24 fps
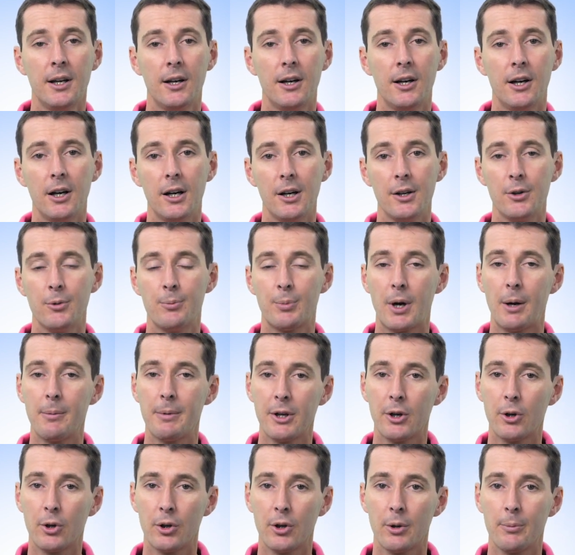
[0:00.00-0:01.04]
Uh, you
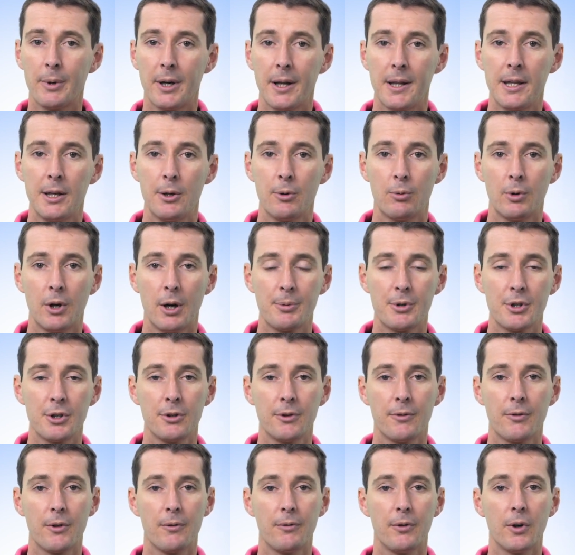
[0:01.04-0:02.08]
probably heard about the eruption
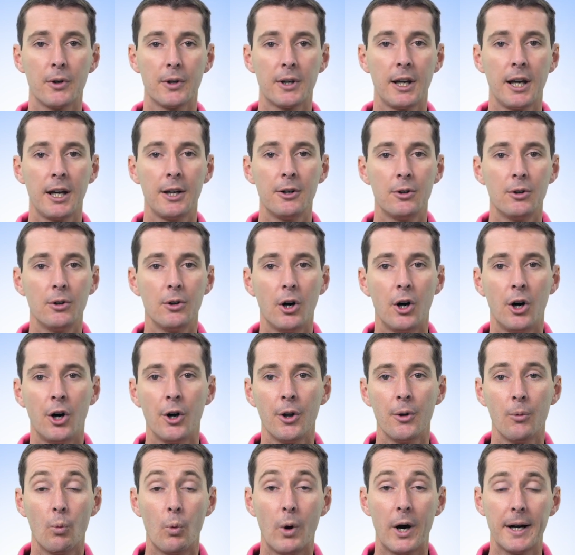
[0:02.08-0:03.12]
of the volcano
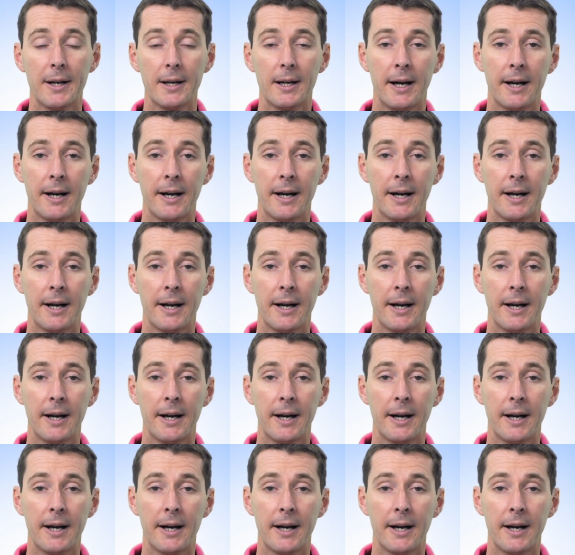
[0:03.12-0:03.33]
on White